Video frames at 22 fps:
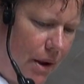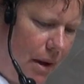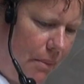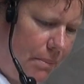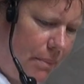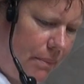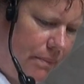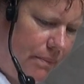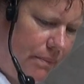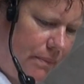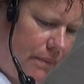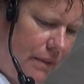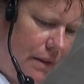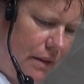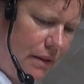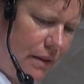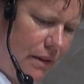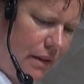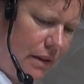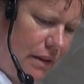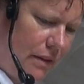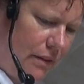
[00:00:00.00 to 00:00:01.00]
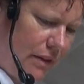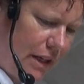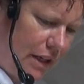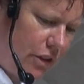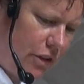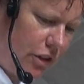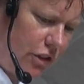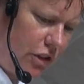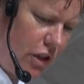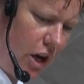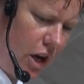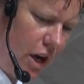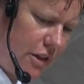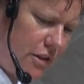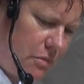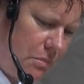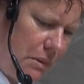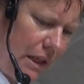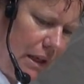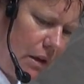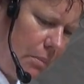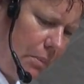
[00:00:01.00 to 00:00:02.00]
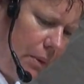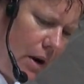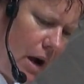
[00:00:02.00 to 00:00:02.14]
up that could cause me a